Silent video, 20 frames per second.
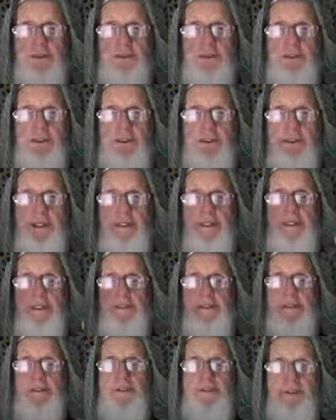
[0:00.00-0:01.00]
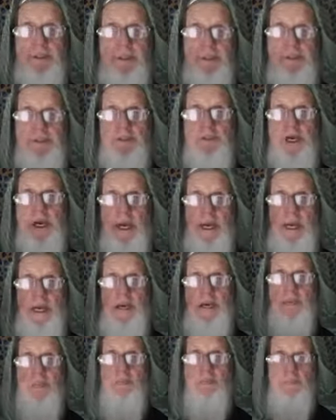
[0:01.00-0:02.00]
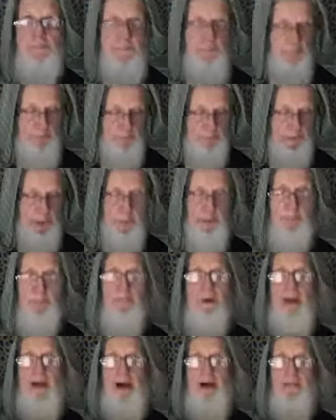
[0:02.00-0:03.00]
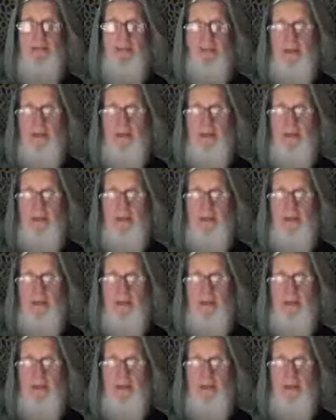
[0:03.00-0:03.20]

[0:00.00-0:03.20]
turn it into a bloodbath.